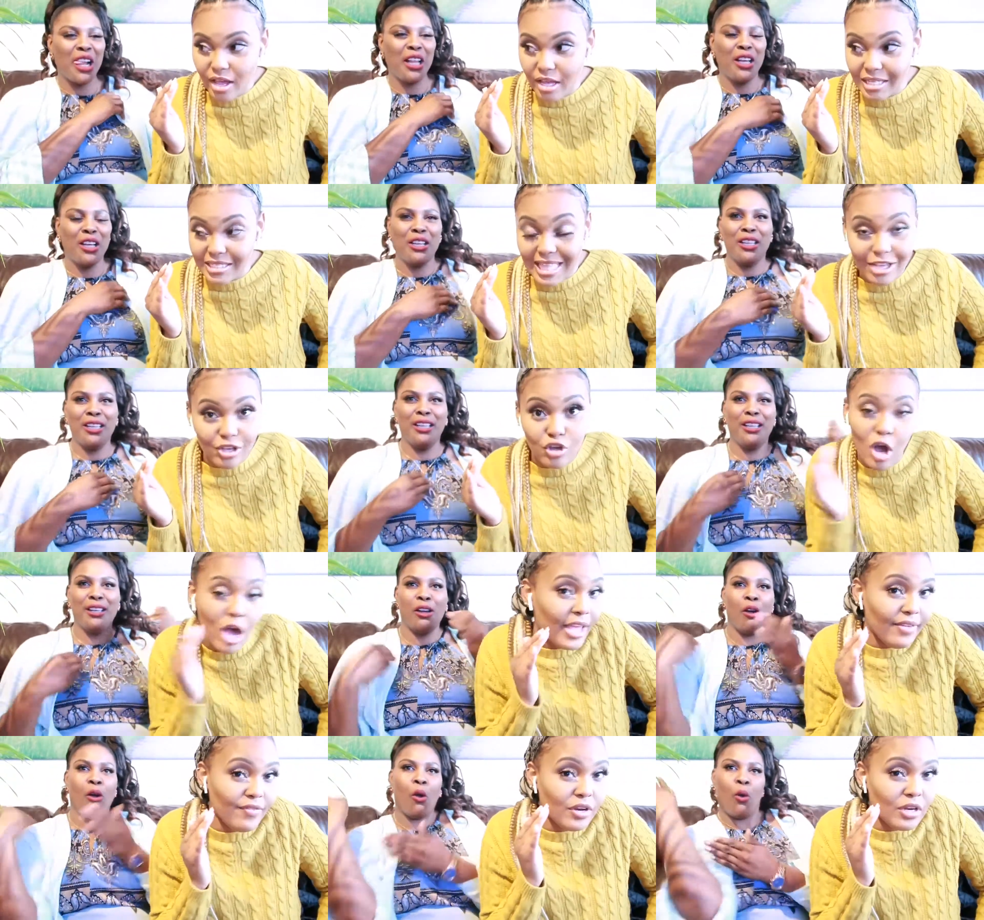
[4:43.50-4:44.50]
Speaker 1: her, it's like you can't
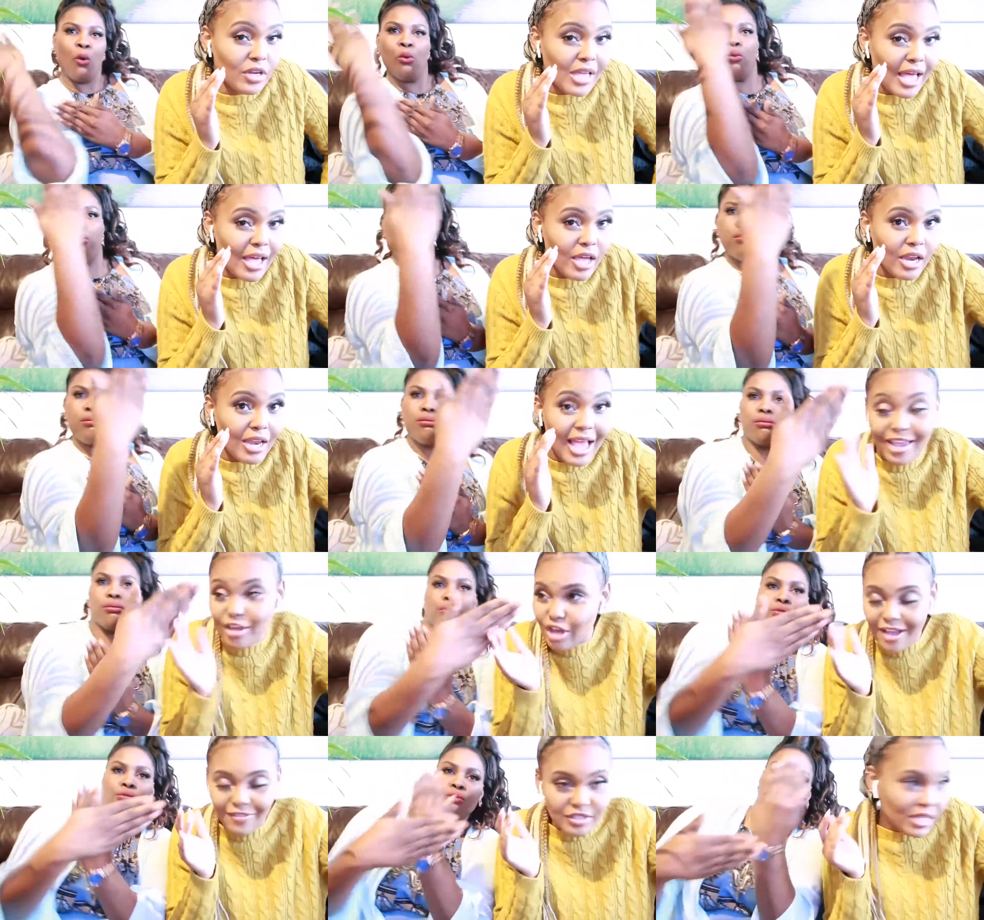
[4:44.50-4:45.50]
even look at her. Like you
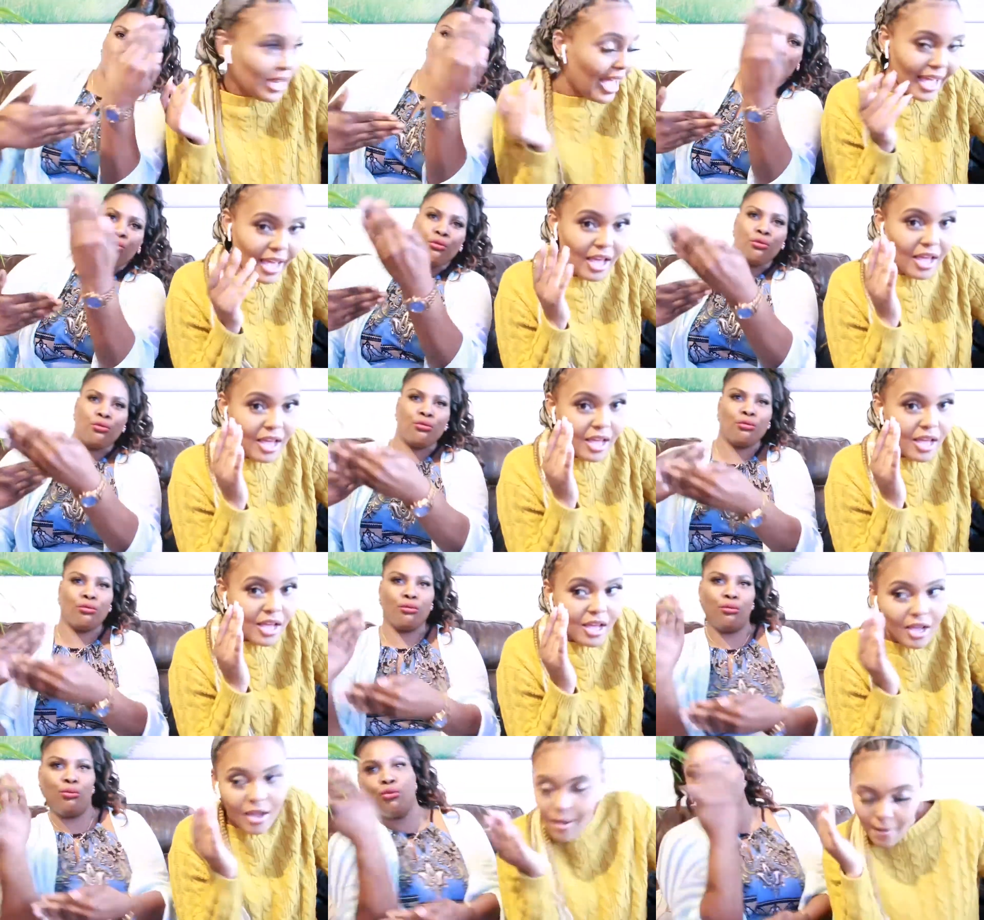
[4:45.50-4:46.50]
have to like
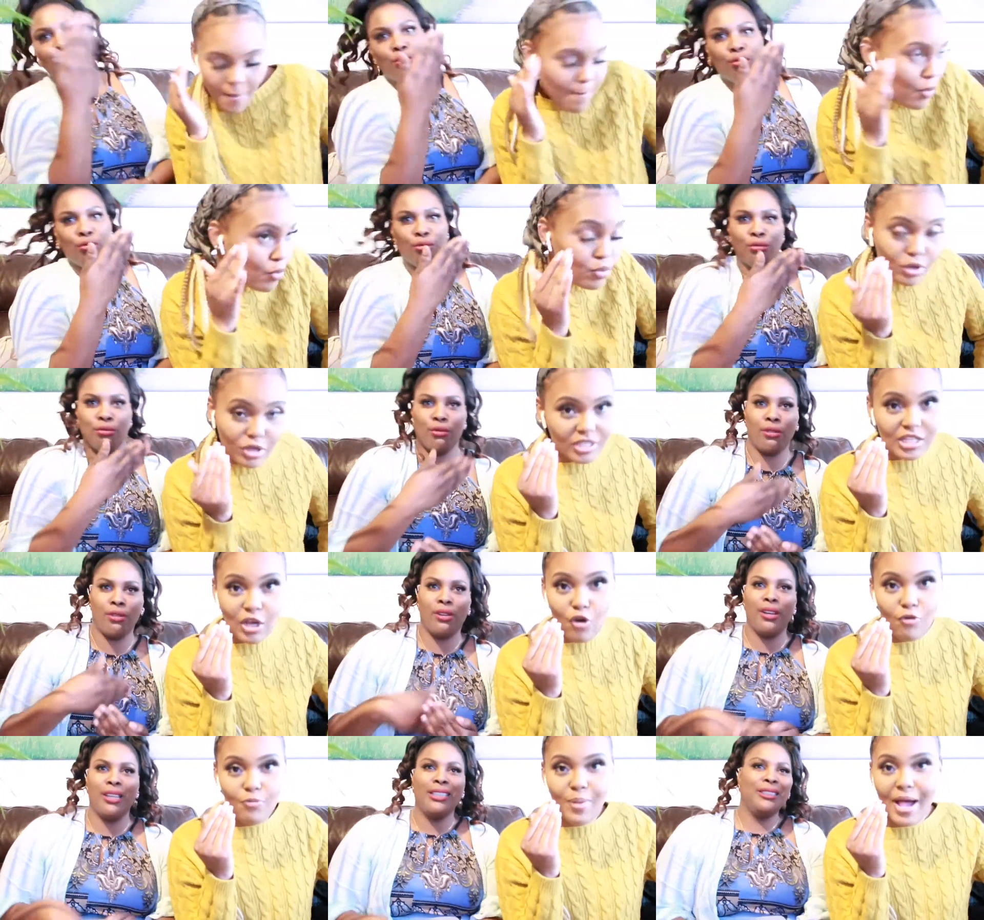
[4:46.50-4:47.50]
pull
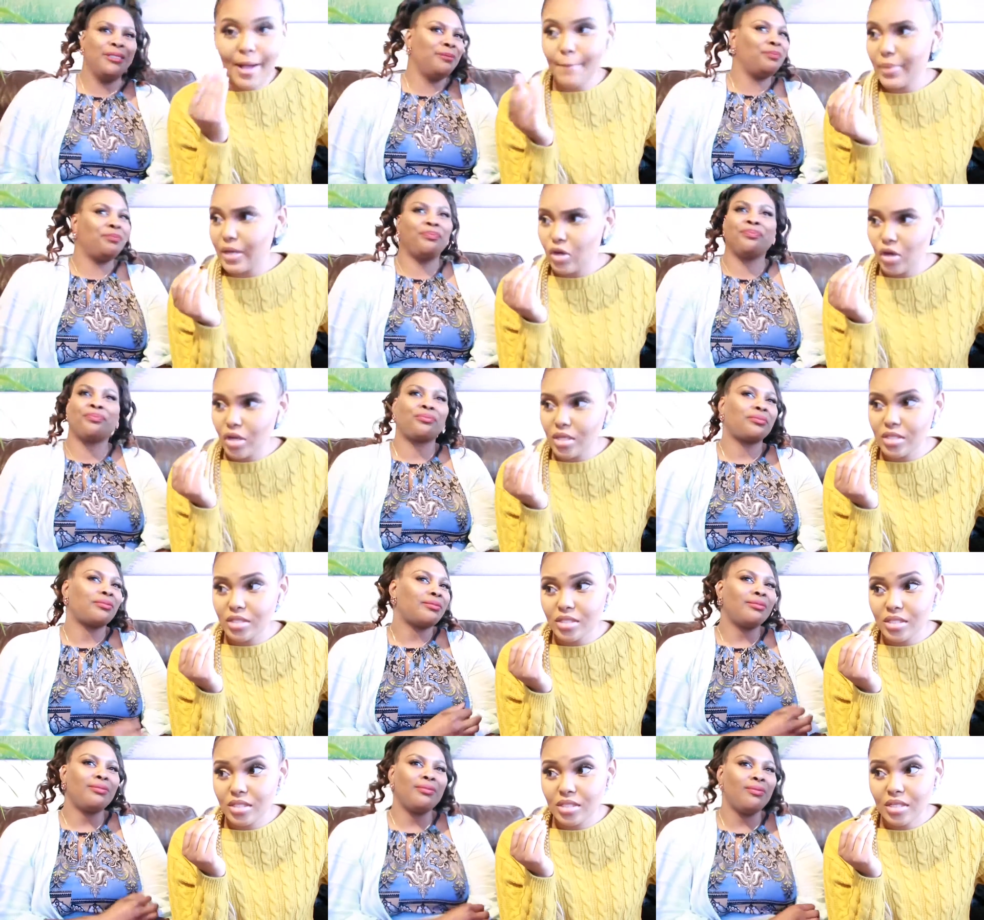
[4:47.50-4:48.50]
yourself back because
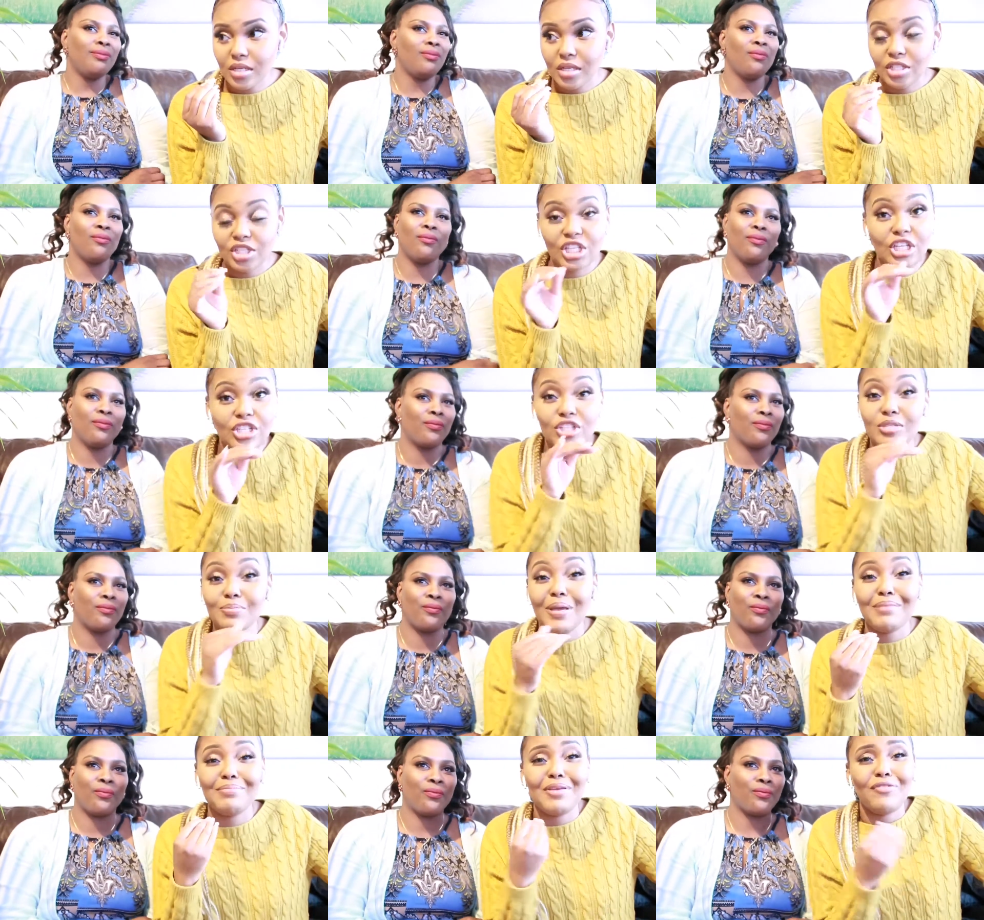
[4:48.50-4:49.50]
she just
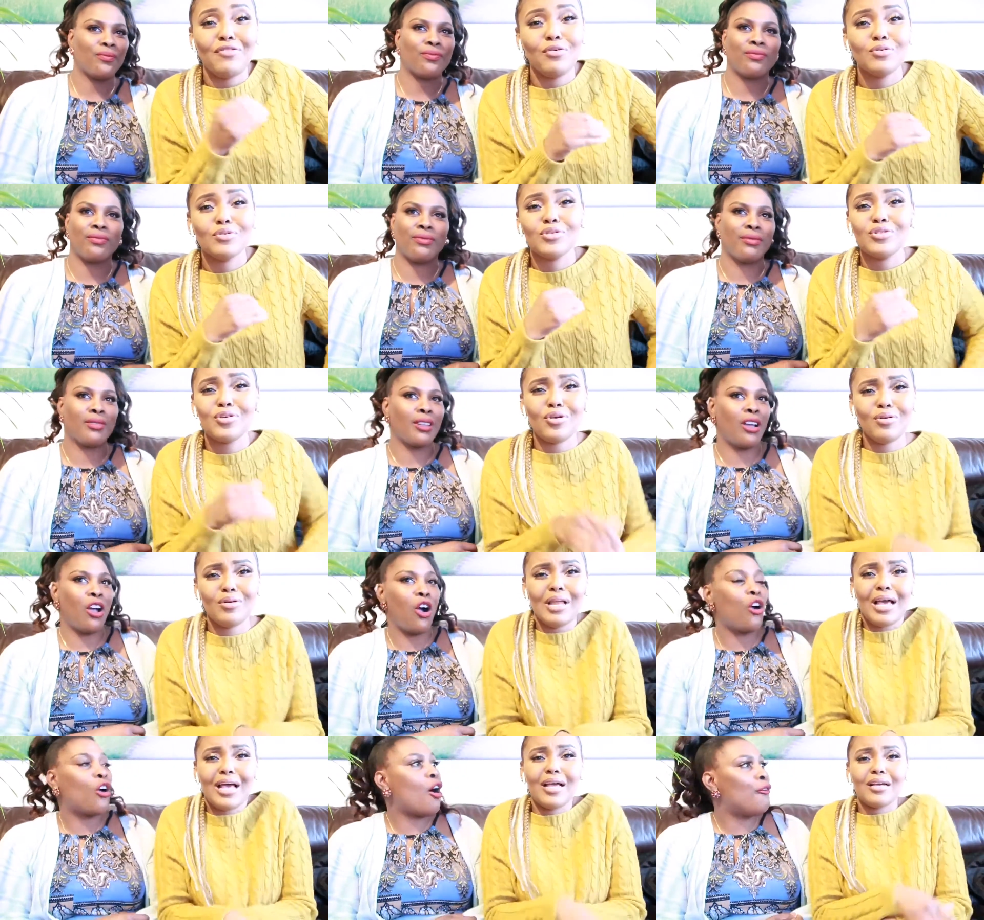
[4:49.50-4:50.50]
made me feel so
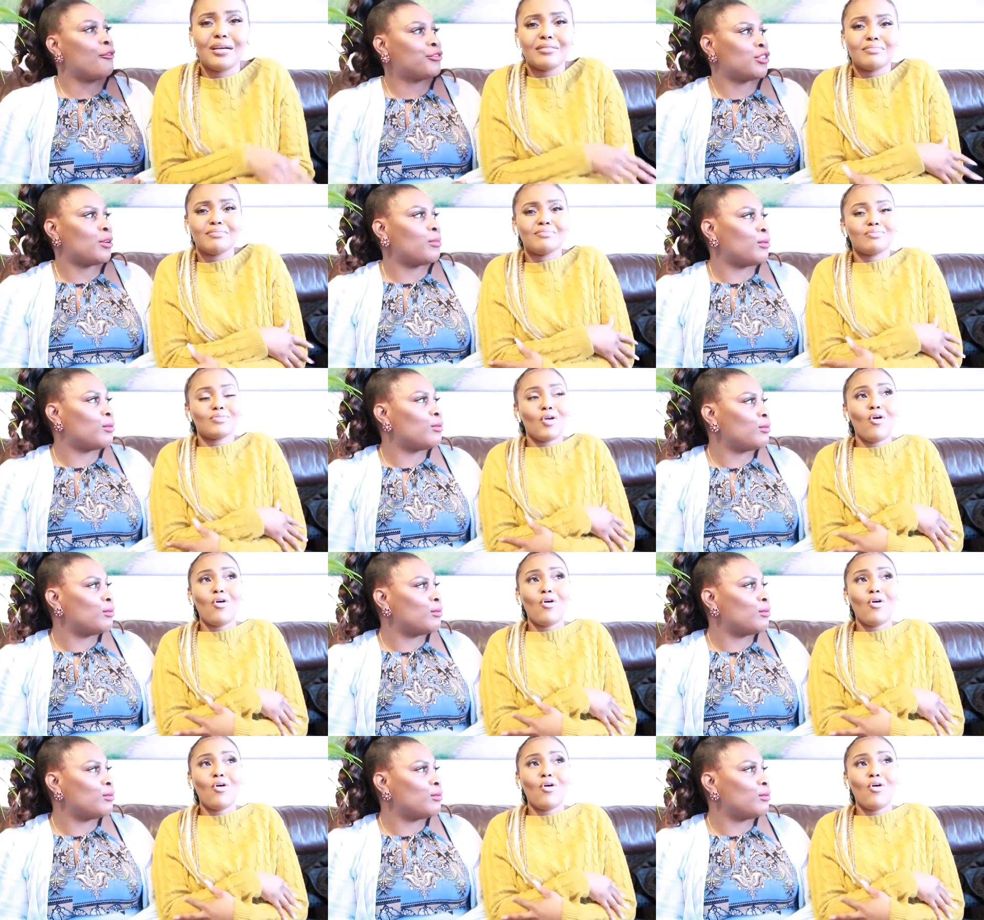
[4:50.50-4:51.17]
like uncomfortable.